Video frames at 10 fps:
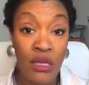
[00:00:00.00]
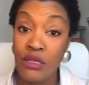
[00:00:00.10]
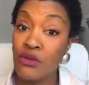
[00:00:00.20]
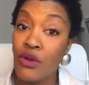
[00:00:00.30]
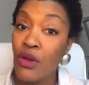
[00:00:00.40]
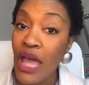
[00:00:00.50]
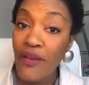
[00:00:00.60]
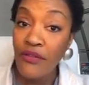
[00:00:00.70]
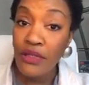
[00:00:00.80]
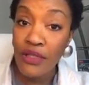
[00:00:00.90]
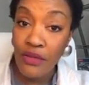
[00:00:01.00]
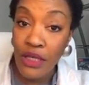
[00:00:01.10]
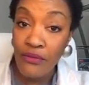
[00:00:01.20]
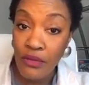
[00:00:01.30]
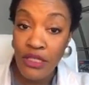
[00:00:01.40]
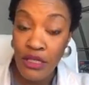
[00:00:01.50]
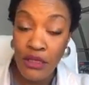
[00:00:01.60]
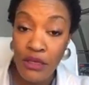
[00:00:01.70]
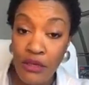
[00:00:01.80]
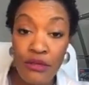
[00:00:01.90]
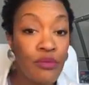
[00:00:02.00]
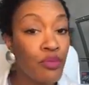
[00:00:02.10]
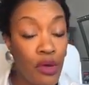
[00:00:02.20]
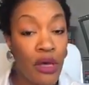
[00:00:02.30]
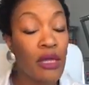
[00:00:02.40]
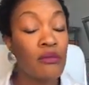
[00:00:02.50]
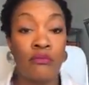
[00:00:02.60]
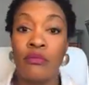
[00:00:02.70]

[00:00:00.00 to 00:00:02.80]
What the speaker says: You don't have to leave it in for 10 years, but